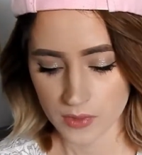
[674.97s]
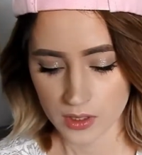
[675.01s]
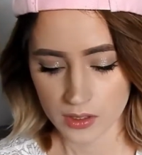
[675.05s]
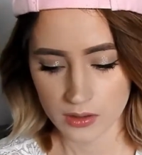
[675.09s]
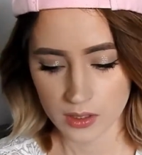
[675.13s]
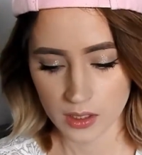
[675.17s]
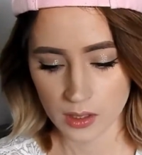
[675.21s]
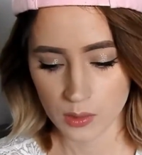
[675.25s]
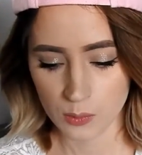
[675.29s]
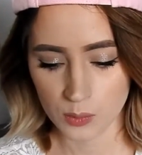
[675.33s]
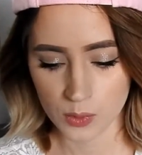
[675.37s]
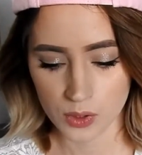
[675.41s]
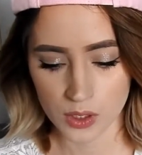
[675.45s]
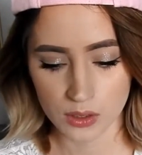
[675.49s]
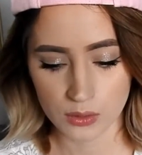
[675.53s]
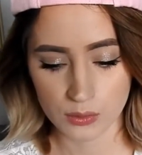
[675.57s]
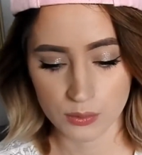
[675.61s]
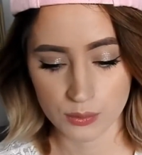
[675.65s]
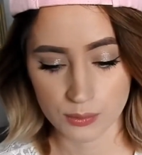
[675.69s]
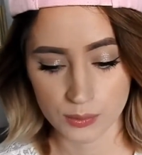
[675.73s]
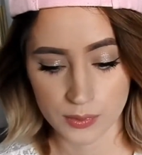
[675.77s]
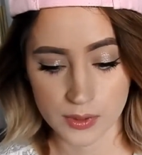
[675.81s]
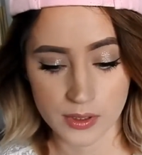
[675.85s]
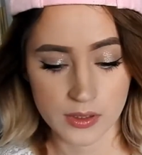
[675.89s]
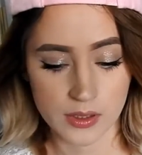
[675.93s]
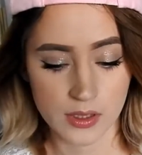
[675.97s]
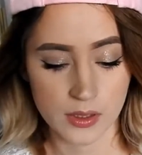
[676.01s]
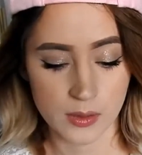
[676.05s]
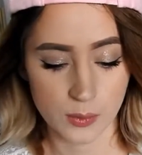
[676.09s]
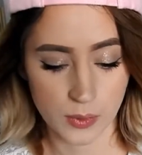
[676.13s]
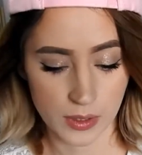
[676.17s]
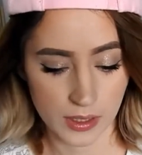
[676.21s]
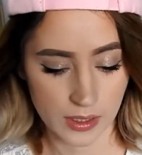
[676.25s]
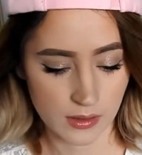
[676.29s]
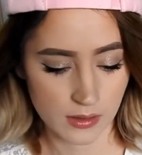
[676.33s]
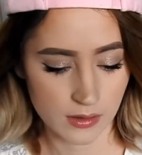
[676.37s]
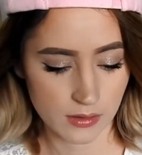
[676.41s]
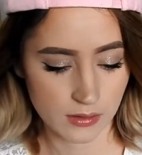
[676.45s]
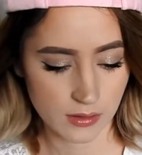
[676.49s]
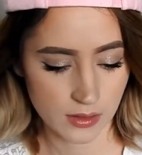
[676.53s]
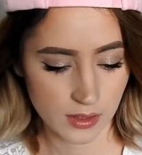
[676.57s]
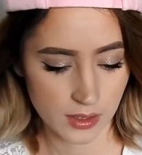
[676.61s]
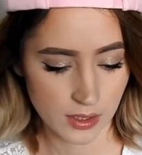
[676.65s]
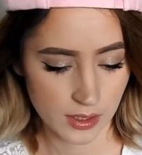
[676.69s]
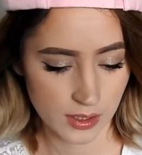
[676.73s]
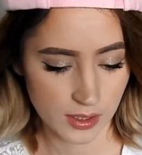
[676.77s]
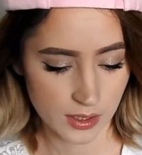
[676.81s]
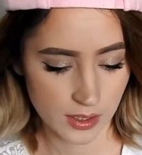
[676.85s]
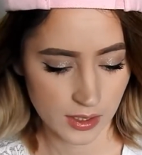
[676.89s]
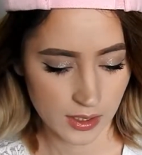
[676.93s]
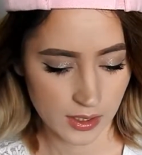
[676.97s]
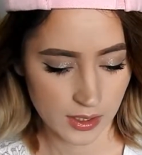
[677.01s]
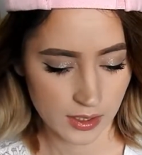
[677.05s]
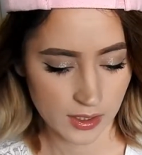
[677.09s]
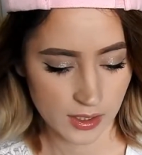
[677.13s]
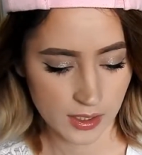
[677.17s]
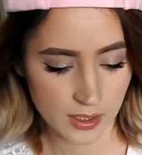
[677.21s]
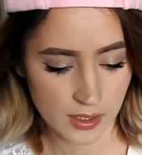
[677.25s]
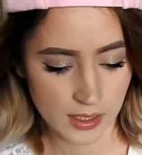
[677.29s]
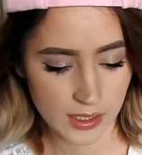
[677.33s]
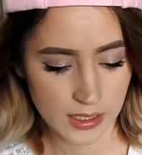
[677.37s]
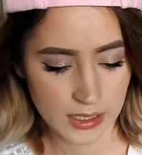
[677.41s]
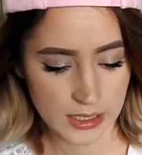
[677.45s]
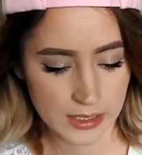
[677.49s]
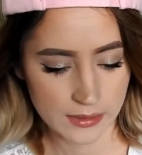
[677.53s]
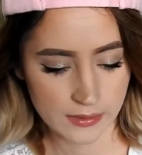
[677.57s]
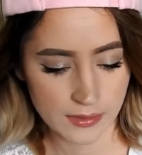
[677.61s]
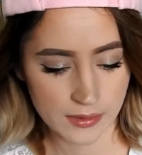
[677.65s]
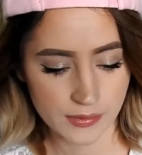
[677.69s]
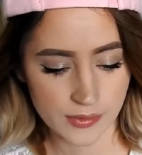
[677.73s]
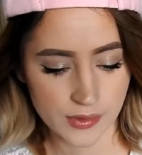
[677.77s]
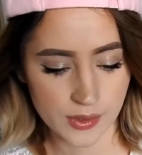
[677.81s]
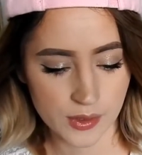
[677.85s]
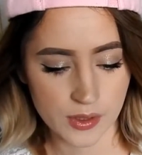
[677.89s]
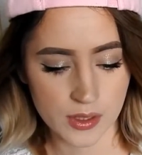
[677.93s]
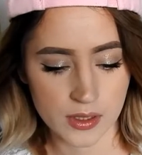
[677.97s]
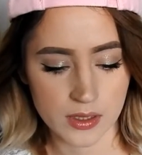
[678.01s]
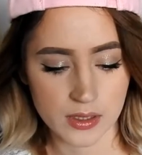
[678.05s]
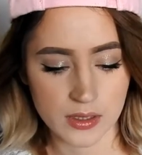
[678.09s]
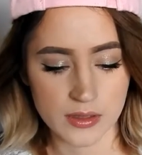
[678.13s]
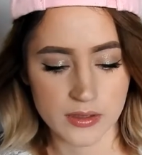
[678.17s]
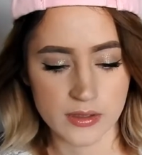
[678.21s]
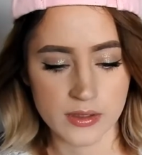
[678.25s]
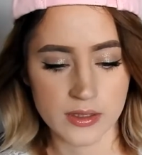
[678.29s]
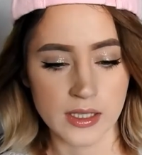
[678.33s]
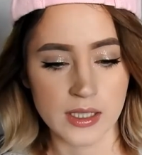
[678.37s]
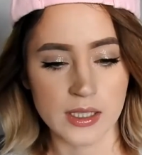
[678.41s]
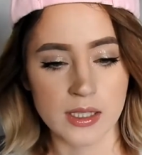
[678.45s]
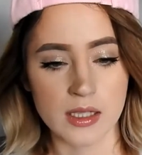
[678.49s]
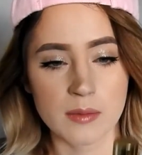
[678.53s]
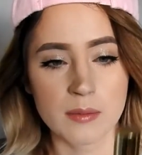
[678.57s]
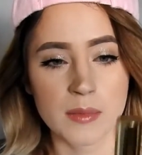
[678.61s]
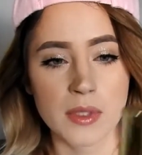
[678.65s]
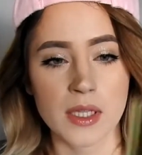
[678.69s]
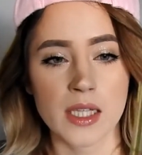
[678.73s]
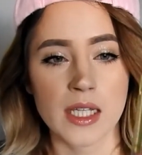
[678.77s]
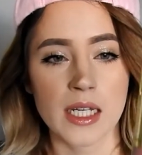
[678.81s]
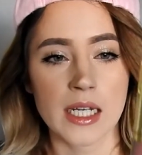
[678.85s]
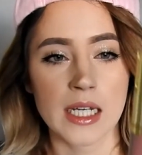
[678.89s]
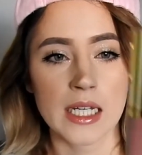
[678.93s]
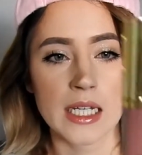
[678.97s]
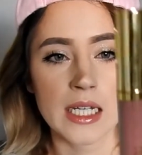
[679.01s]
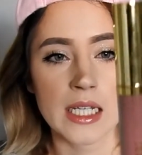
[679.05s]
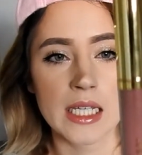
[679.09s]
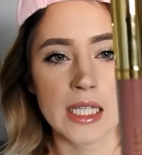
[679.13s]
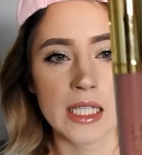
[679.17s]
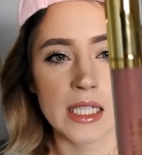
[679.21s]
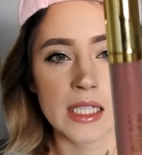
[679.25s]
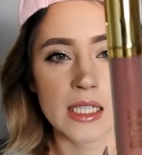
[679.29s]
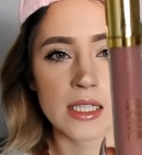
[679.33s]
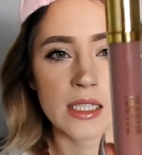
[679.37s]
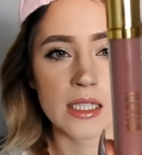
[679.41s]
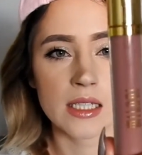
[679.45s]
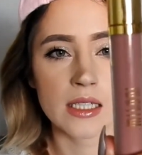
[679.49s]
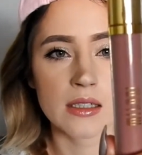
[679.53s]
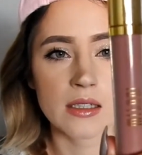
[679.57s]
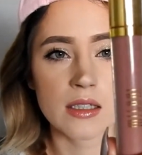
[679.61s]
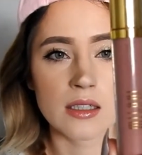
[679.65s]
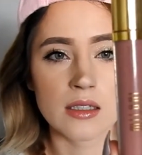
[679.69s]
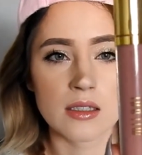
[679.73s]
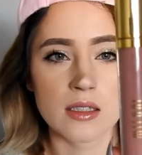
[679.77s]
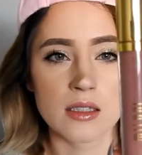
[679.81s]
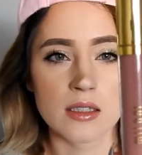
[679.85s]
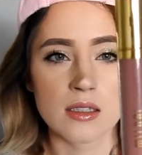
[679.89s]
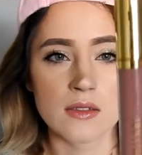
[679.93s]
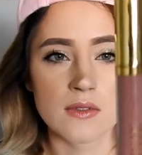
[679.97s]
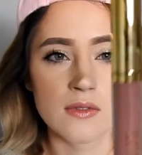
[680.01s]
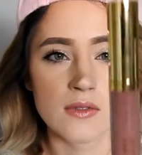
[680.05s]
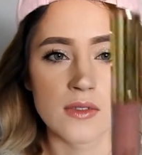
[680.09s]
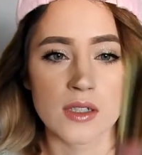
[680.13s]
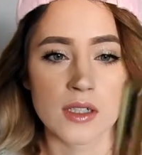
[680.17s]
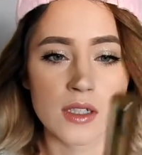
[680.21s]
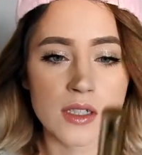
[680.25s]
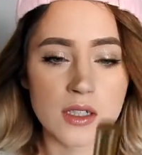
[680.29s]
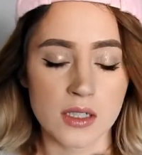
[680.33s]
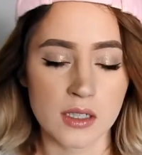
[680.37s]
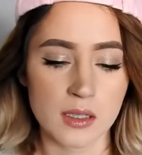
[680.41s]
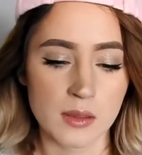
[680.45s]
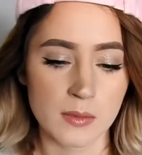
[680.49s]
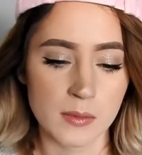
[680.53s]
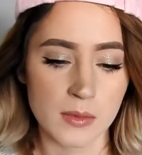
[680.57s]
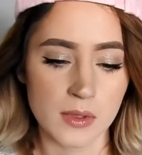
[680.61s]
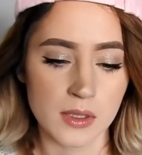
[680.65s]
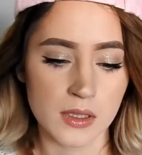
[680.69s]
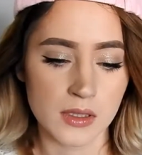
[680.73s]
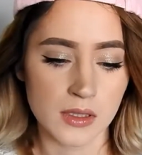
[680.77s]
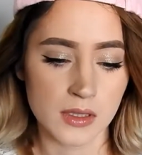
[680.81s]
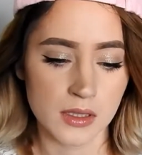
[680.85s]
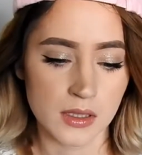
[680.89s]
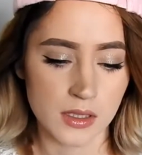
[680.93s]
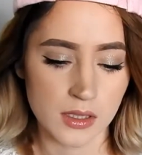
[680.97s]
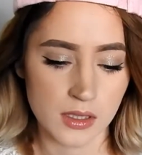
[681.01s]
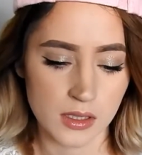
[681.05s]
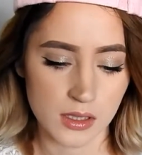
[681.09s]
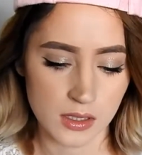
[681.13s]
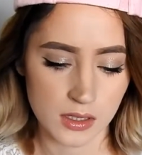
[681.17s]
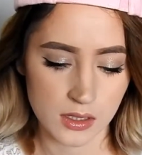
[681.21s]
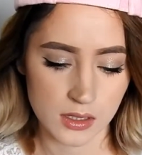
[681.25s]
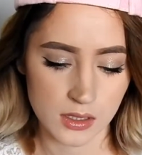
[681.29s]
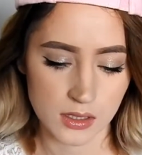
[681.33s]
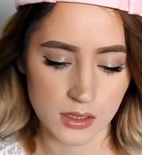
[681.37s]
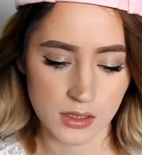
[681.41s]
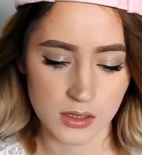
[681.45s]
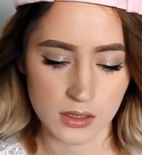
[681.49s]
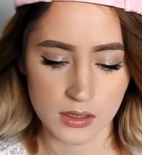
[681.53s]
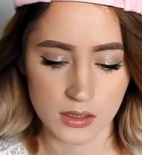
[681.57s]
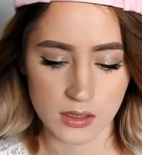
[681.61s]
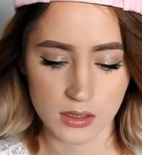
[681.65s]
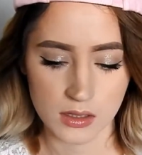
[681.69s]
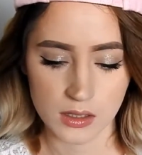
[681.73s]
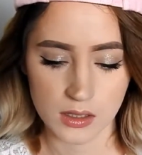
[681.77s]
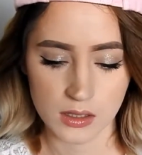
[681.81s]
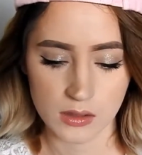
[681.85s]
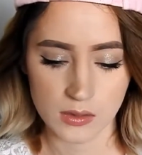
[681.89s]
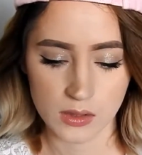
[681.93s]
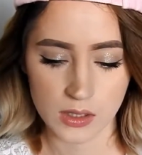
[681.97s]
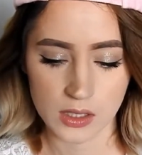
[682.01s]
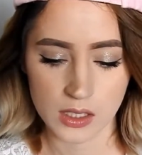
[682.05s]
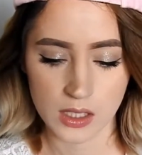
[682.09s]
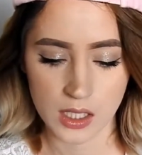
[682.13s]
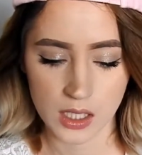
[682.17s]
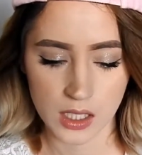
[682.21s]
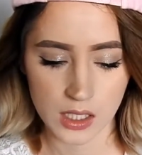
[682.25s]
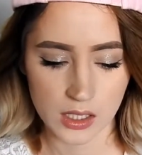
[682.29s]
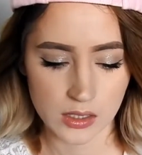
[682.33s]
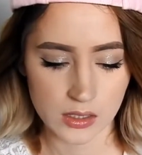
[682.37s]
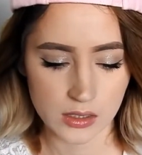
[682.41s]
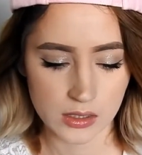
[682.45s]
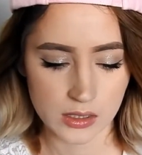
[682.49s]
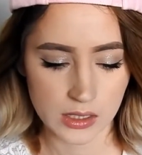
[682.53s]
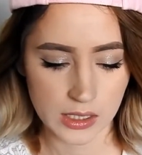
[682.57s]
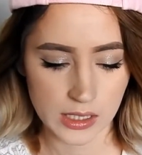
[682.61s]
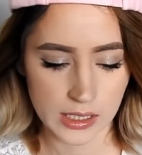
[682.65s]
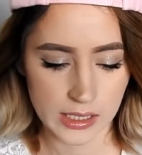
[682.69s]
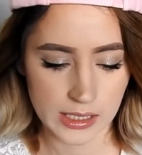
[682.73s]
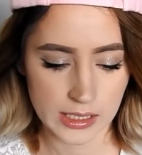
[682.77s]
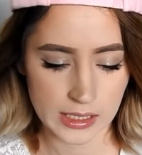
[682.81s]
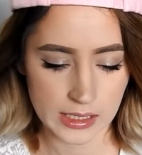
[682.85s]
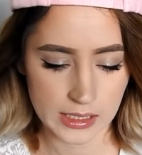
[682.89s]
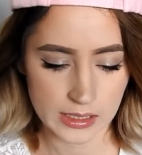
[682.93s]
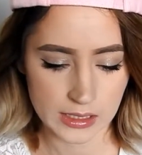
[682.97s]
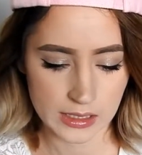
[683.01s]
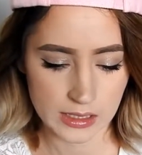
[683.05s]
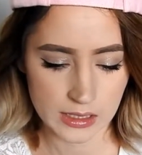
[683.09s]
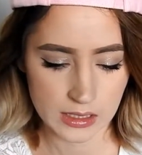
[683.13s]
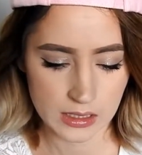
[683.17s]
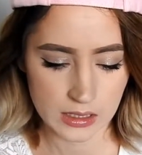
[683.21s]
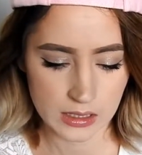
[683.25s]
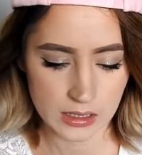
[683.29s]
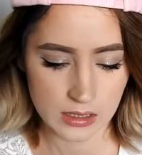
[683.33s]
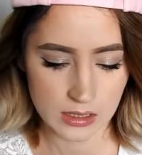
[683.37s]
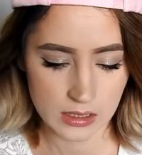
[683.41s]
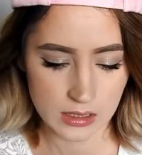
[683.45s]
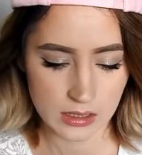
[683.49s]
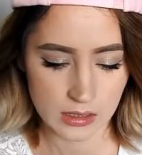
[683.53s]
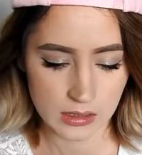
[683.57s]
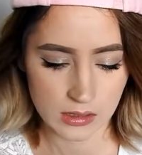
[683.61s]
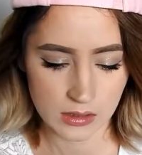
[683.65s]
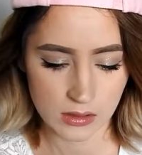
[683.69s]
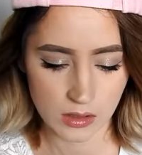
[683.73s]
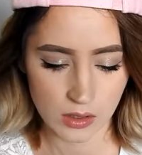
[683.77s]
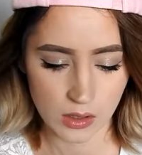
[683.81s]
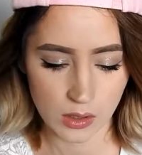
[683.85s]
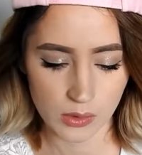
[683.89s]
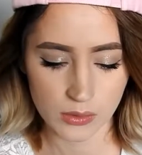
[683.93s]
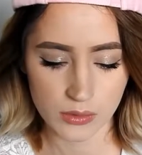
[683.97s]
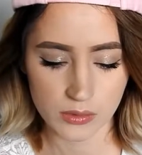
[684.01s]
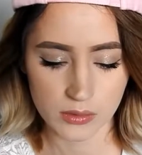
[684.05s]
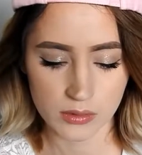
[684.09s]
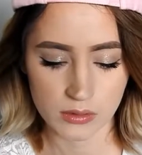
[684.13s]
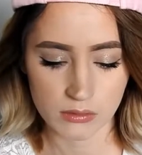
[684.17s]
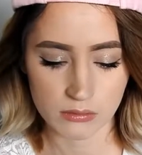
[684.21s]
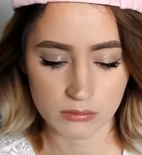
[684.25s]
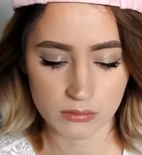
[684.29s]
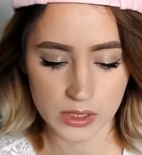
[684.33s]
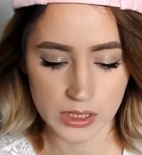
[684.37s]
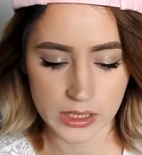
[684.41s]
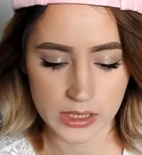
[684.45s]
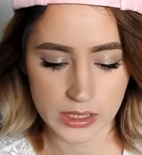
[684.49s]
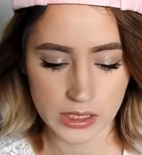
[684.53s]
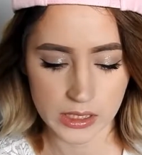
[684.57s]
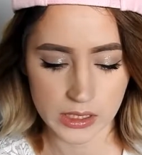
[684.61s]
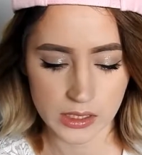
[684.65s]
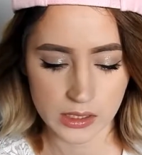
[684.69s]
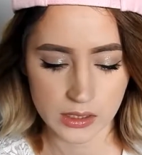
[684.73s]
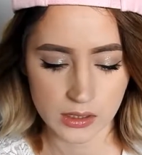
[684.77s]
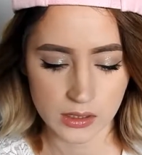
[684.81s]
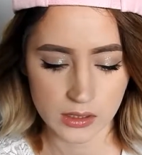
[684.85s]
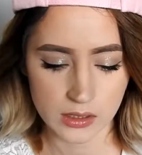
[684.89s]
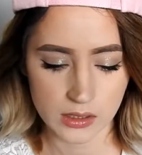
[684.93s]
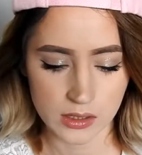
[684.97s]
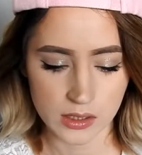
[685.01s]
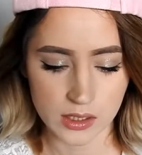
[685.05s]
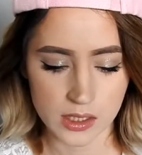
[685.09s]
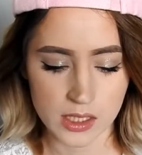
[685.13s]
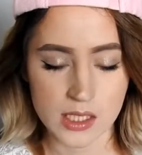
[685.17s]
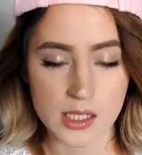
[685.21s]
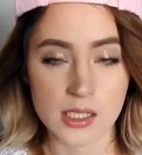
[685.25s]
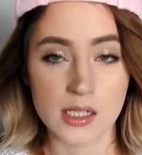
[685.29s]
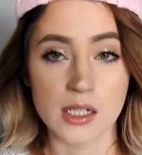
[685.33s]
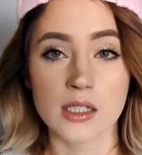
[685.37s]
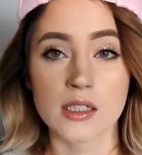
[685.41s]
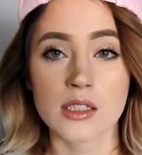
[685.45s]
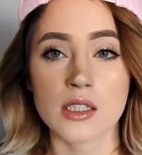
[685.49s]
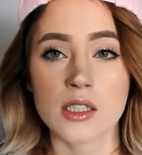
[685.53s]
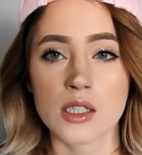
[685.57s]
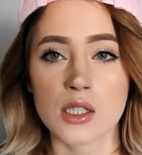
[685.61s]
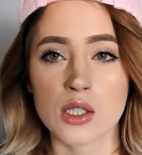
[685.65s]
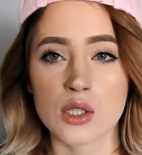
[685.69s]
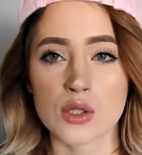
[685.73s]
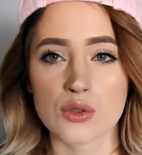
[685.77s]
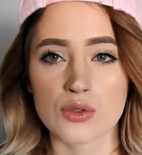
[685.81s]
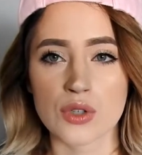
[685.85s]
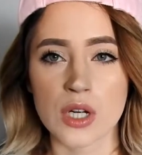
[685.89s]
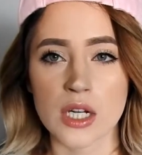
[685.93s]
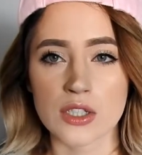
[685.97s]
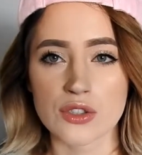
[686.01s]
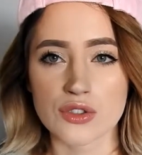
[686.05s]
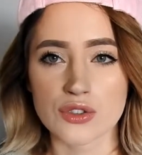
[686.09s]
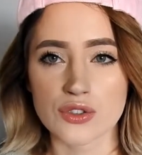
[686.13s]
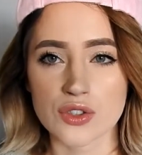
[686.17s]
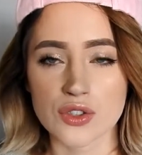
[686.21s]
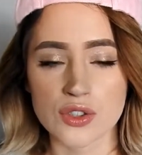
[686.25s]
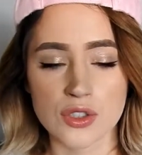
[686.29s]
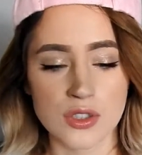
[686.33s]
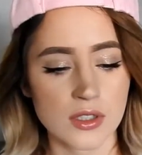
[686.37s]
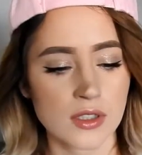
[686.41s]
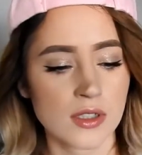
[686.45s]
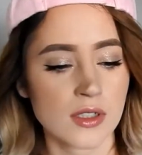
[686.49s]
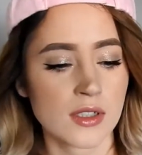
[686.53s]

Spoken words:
They work really well. And then I have a few others like the Milani. This is from, well, the color is 03. It's called Crush.